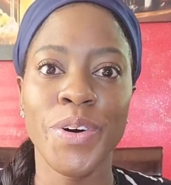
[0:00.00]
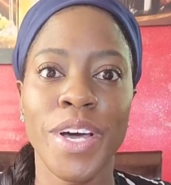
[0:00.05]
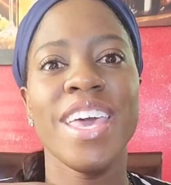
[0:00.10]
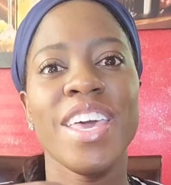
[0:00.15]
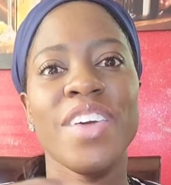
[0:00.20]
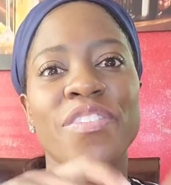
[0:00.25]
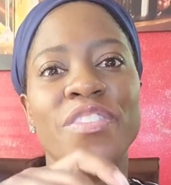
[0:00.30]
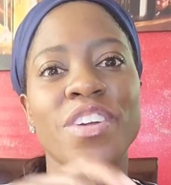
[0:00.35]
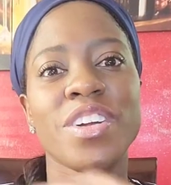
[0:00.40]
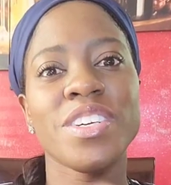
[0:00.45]

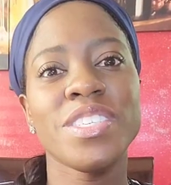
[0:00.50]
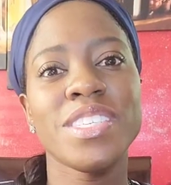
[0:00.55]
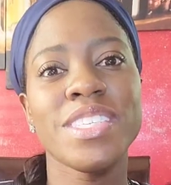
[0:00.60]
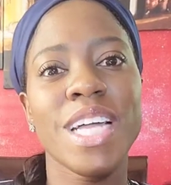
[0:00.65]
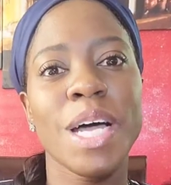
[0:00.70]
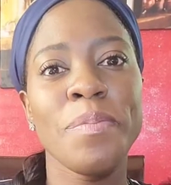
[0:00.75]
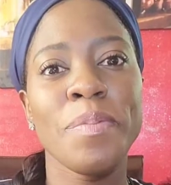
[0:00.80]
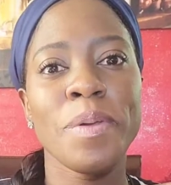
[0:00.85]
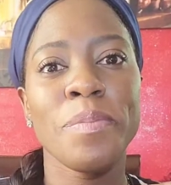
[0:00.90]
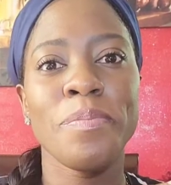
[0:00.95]
If you're
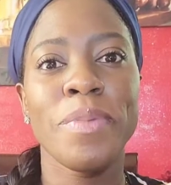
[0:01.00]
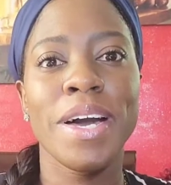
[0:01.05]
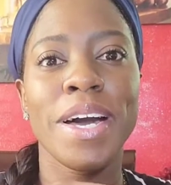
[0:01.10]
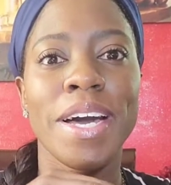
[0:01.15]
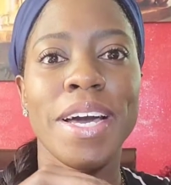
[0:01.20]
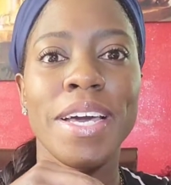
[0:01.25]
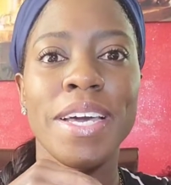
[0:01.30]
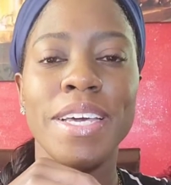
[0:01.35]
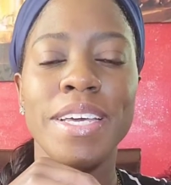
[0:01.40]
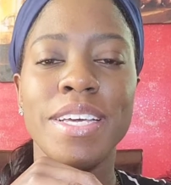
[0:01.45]
stopping
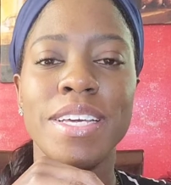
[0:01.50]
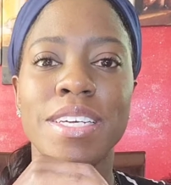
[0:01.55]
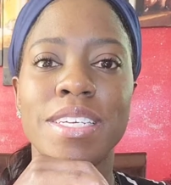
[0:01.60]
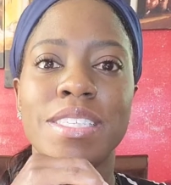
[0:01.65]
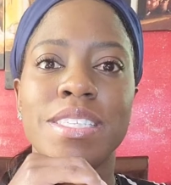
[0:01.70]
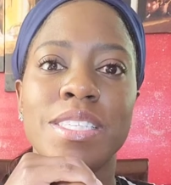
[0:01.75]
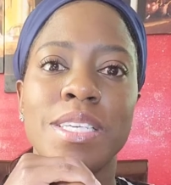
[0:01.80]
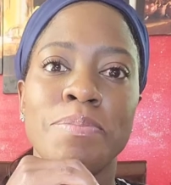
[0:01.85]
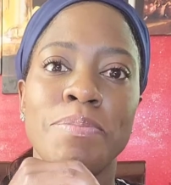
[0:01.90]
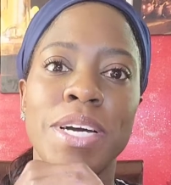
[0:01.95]
by
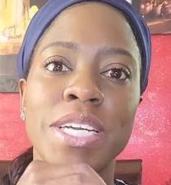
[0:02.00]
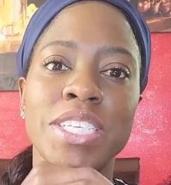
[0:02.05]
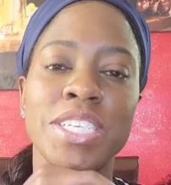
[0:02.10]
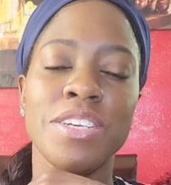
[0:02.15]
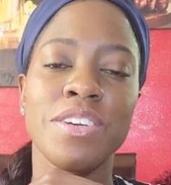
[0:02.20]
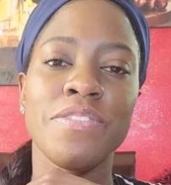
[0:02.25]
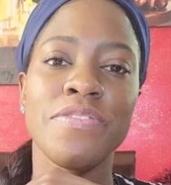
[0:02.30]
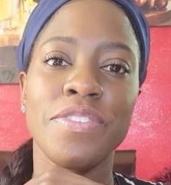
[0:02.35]
to my channel